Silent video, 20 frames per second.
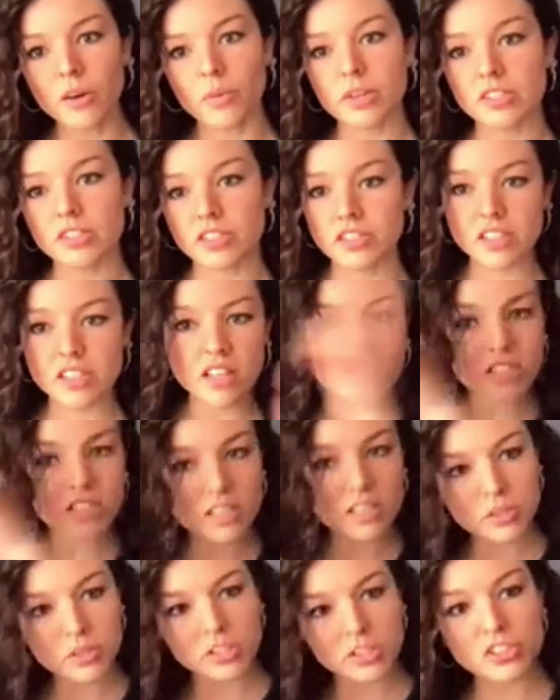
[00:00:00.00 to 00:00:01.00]
which
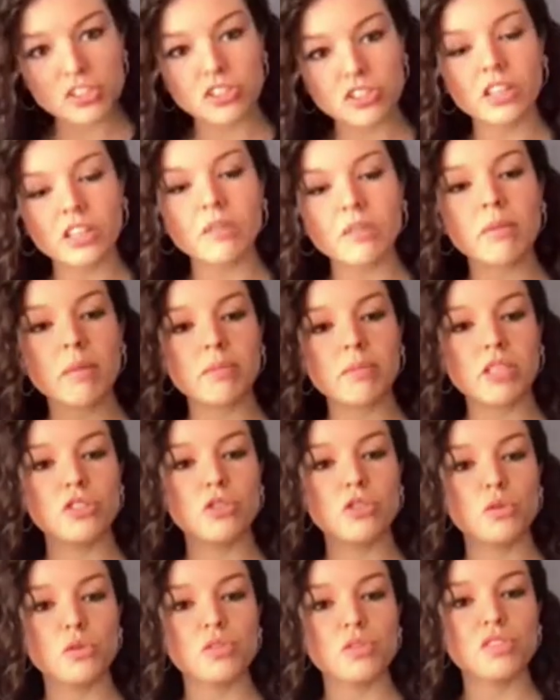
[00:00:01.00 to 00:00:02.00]
sends the position, the Mapit
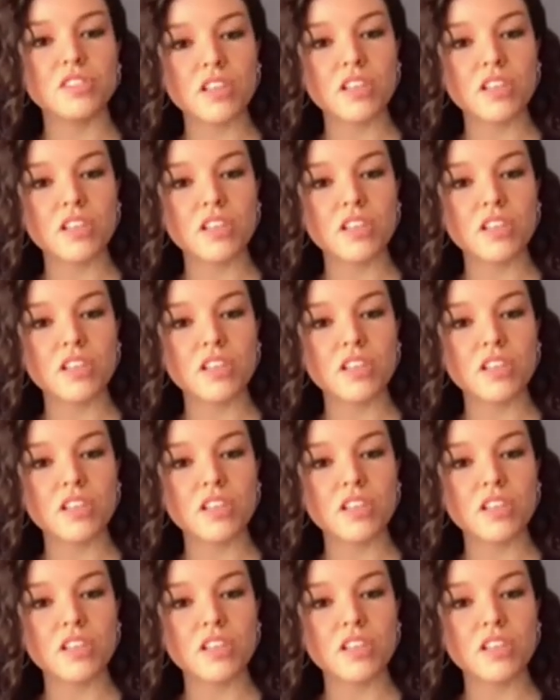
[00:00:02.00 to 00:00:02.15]
2